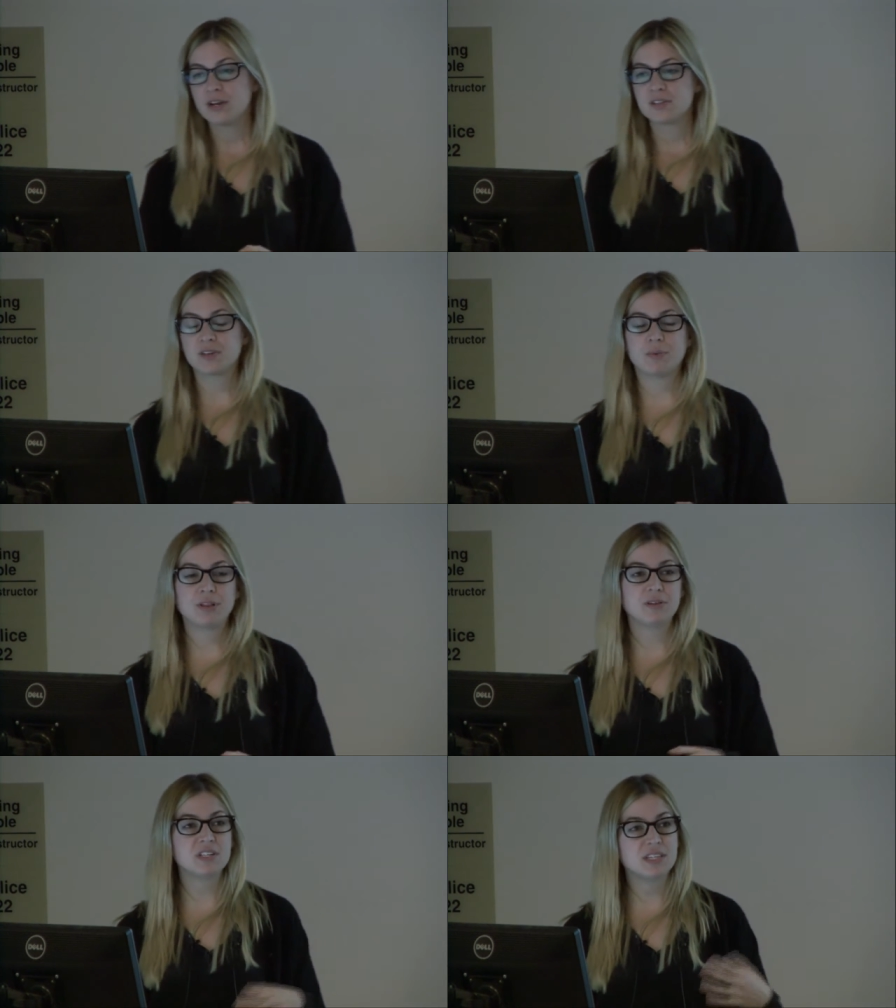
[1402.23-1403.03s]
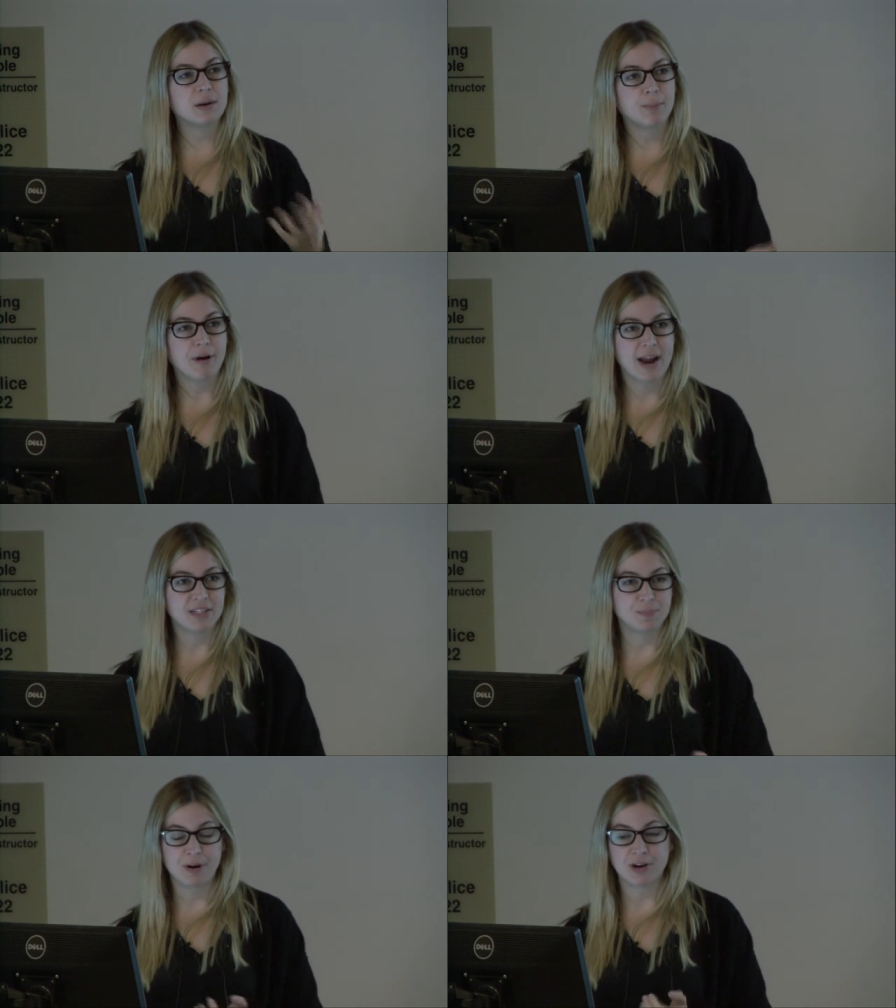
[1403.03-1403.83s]
so we looked at their
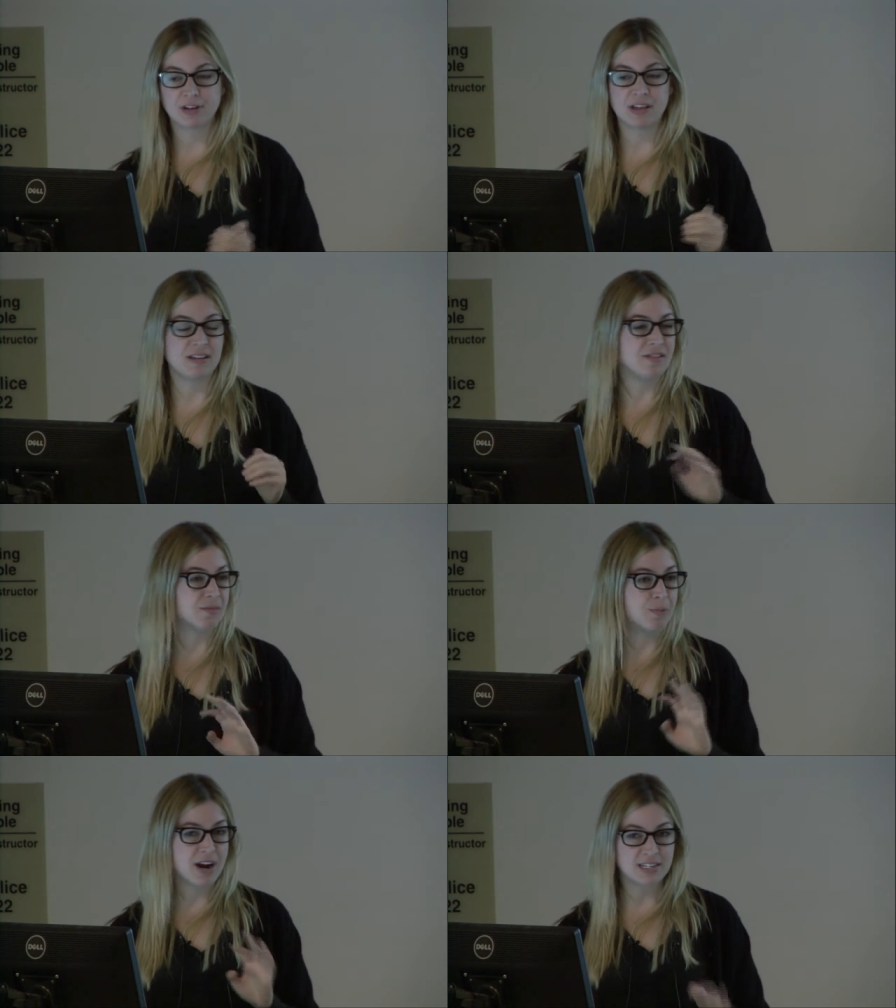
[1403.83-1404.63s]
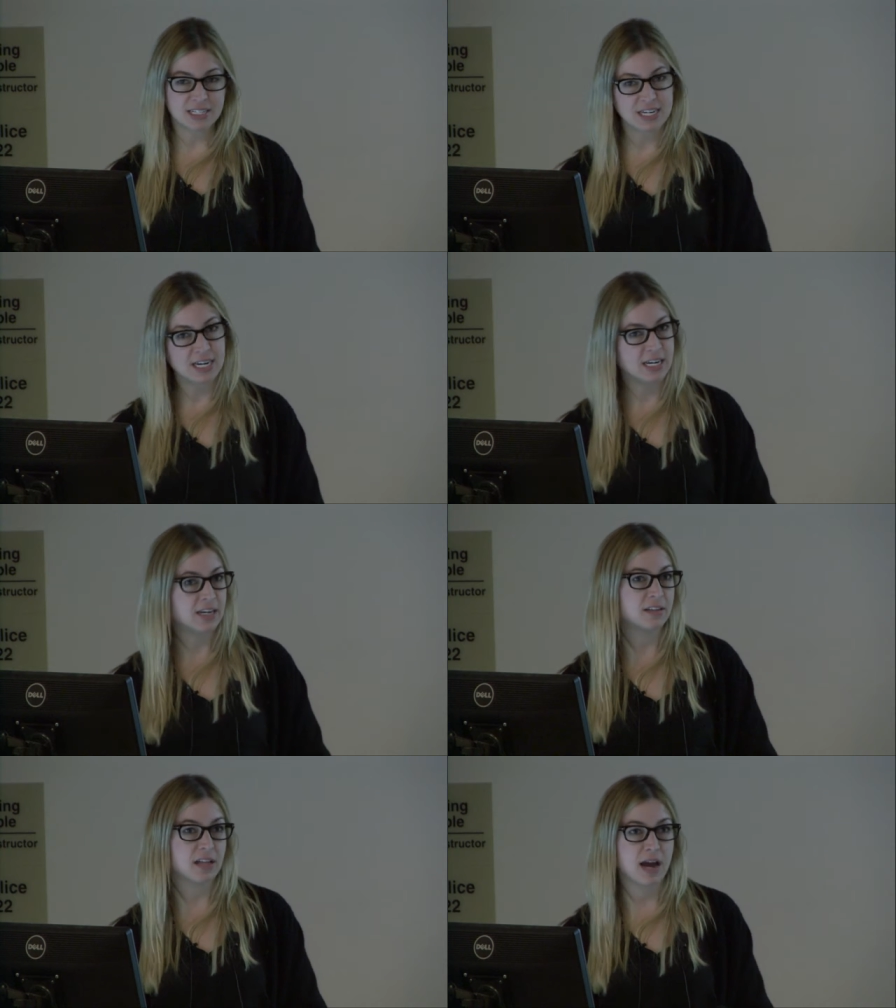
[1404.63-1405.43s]
brand book and their brand
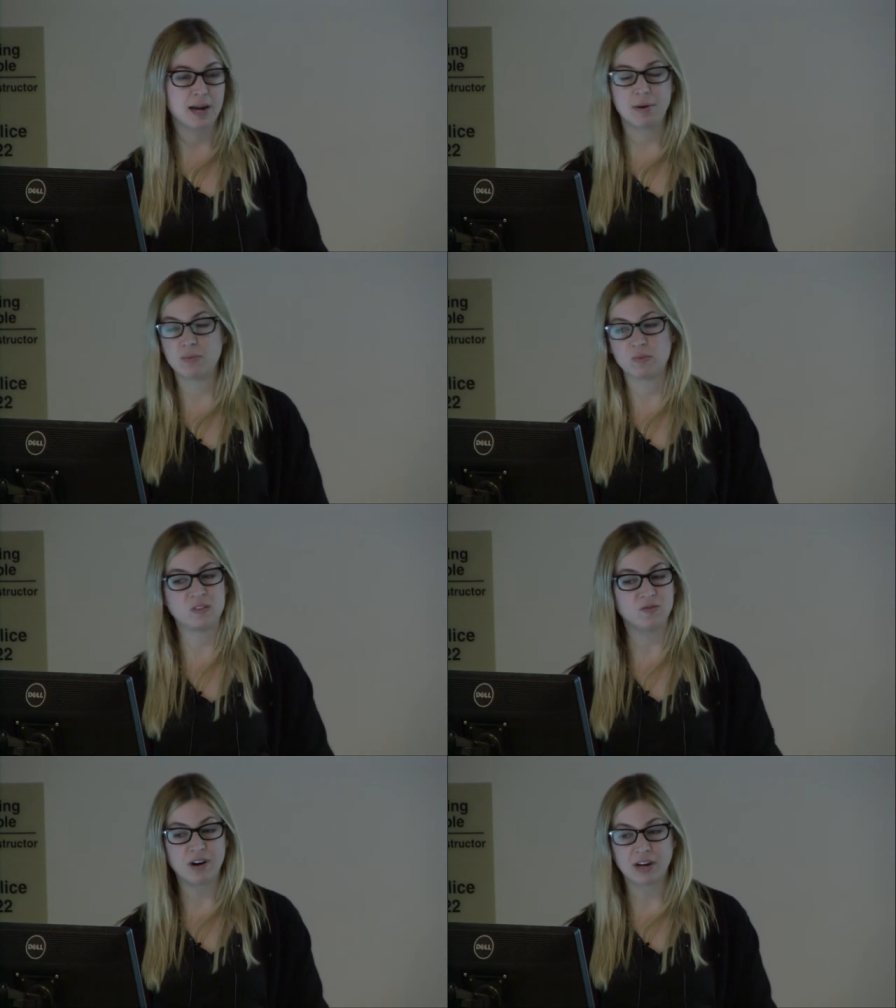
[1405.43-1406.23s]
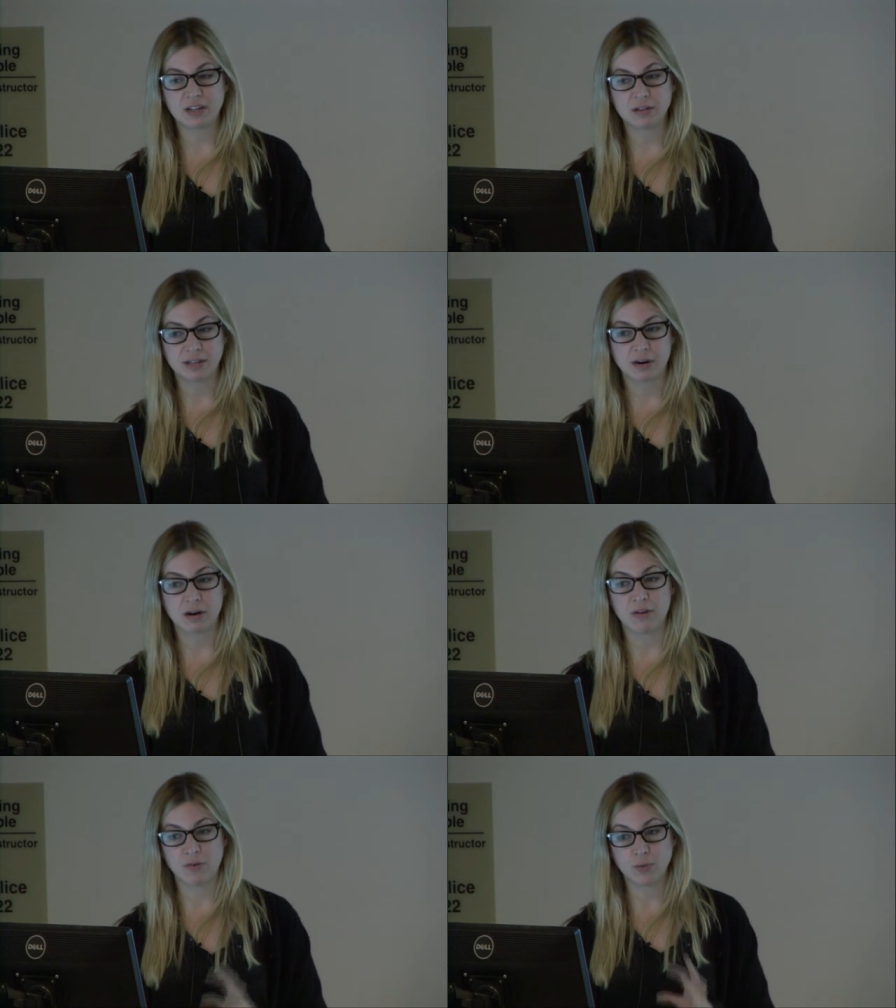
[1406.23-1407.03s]
identity online was very
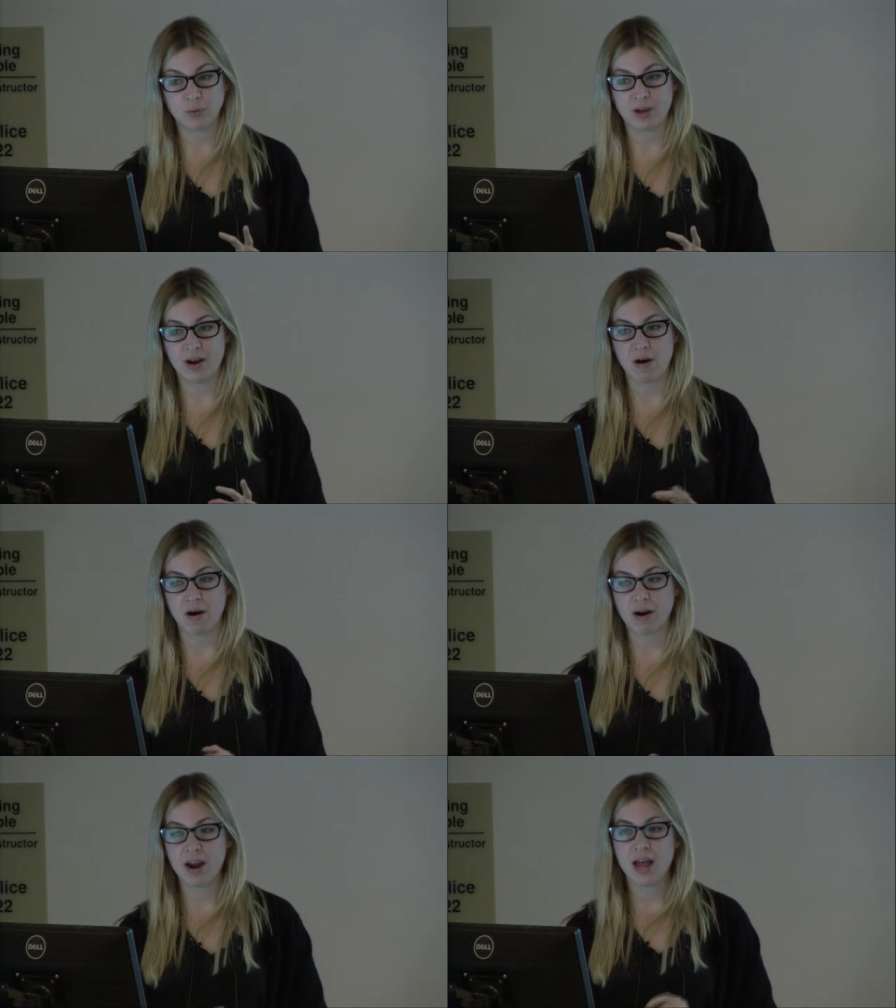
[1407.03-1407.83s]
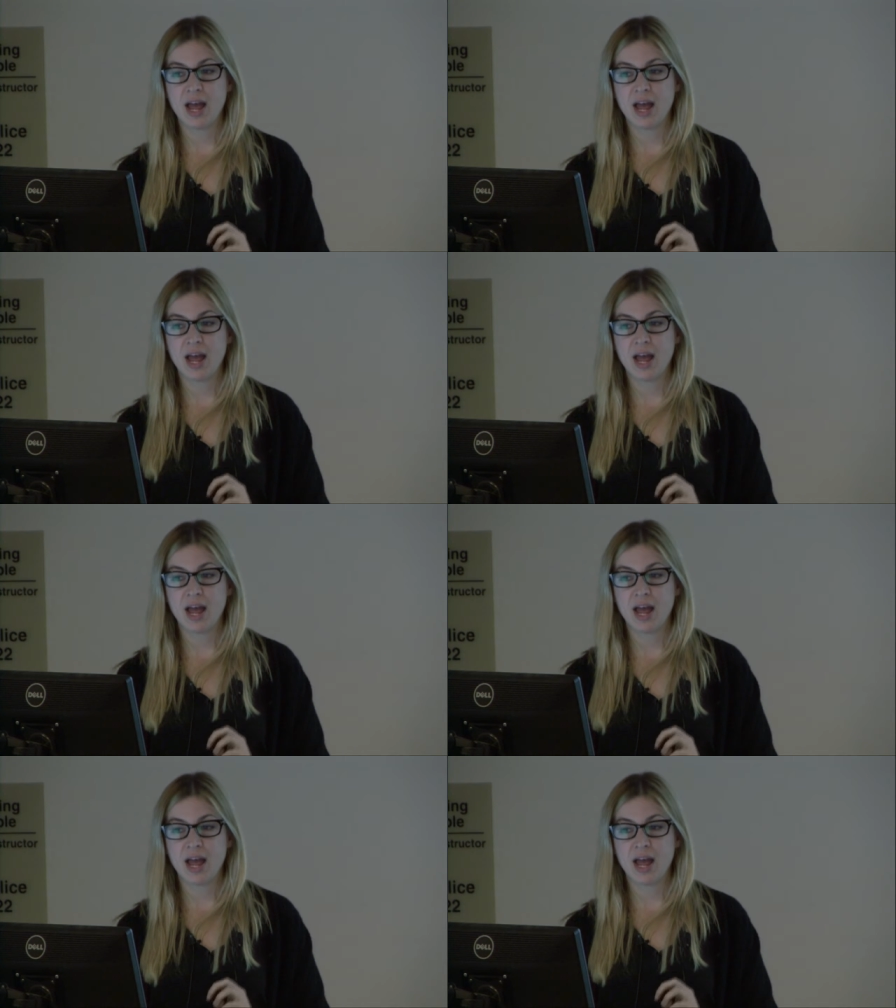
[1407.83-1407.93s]
clear of who they are